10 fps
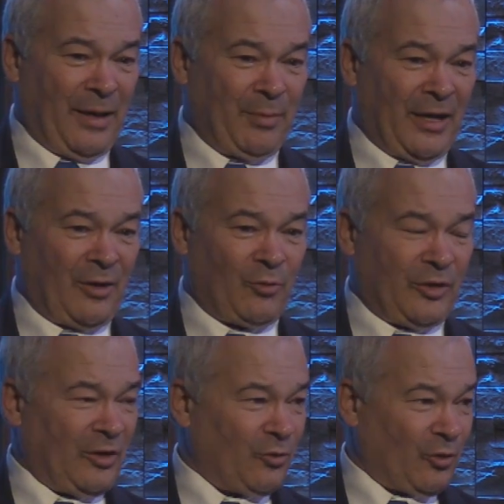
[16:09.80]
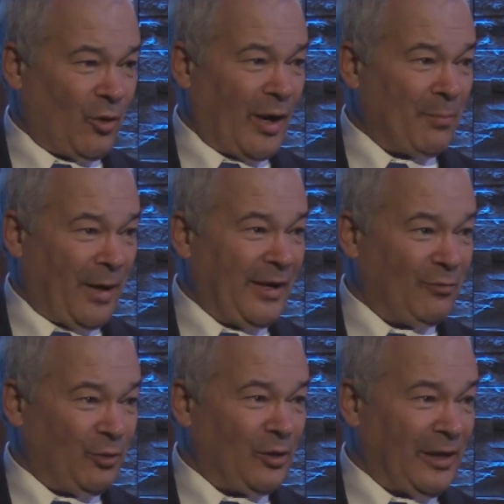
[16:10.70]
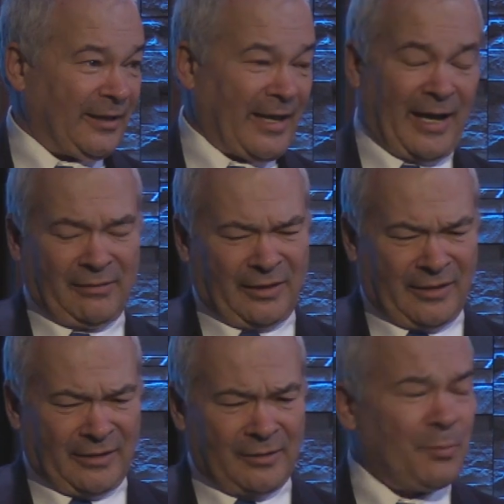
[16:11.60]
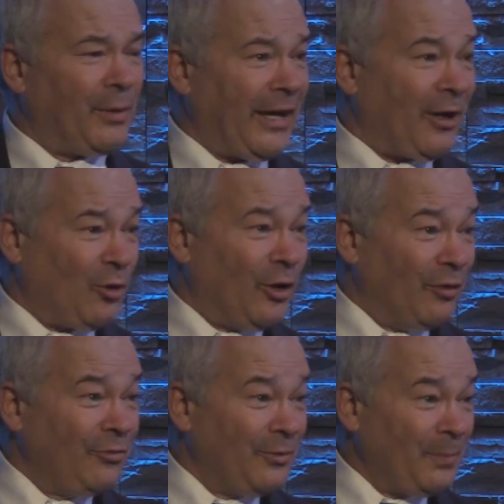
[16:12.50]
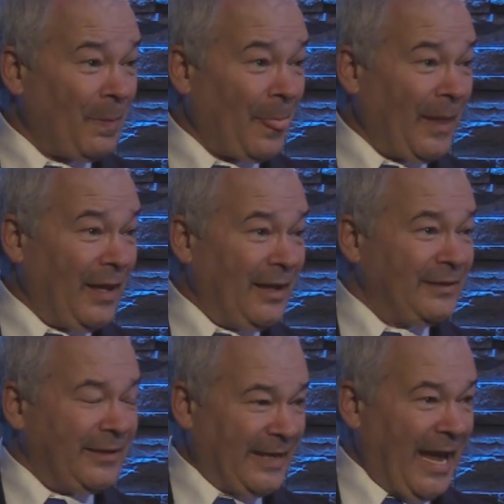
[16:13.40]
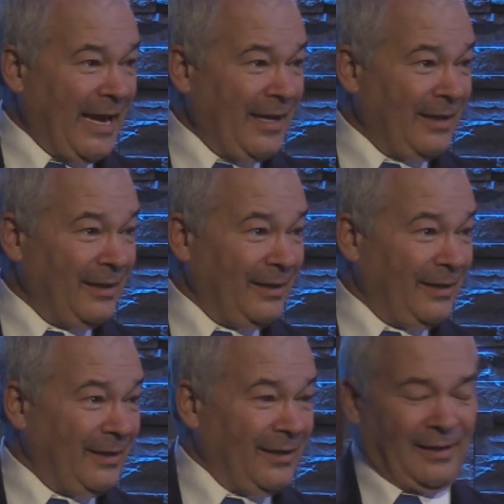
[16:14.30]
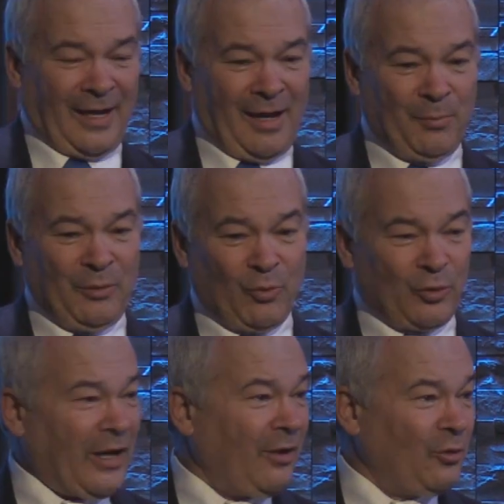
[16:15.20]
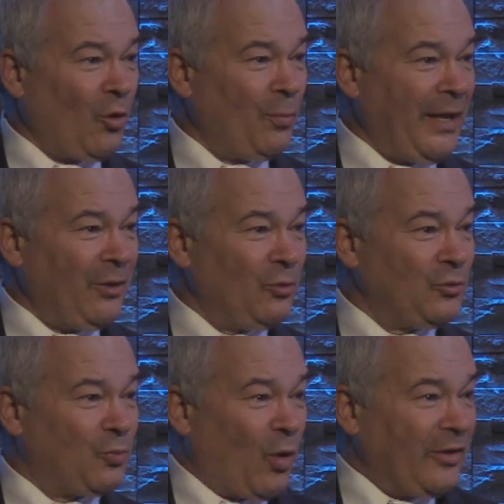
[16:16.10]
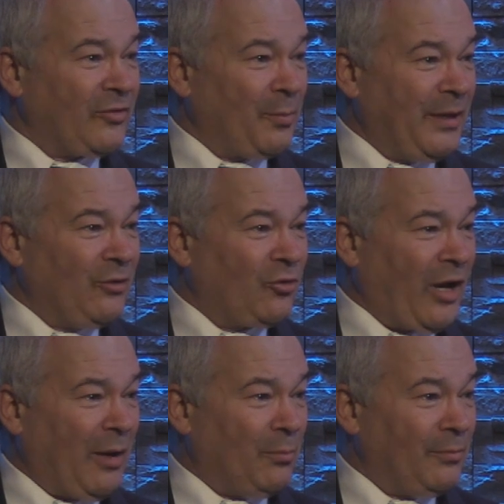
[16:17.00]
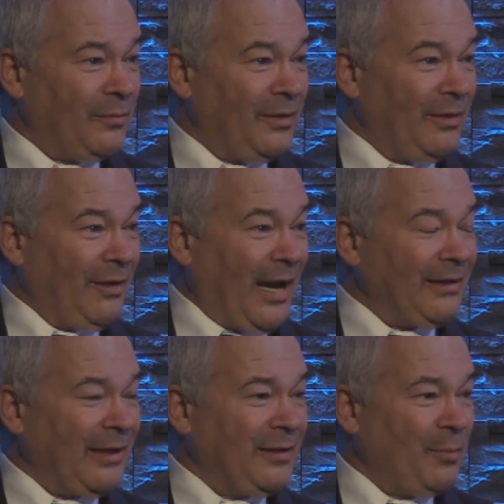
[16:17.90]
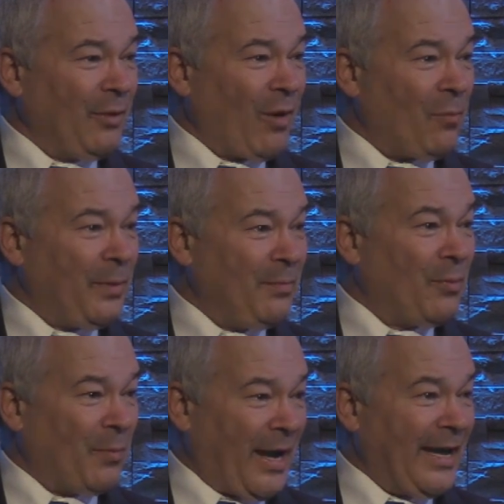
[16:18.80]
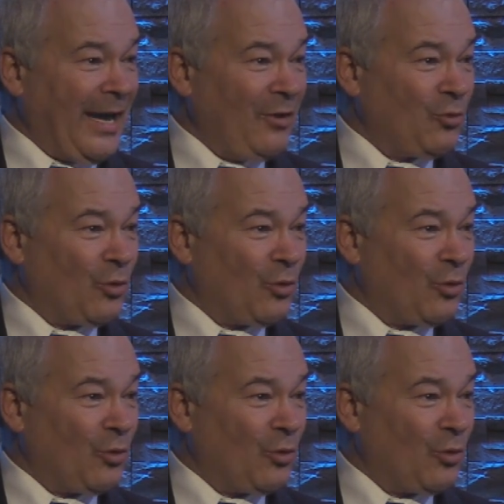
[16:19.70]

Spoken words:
maybe 100 years ago I might have looked like that. I didn't, but I could have. Today, I'm a rotund old man who wants to be in shape. I'd like to be around people my age who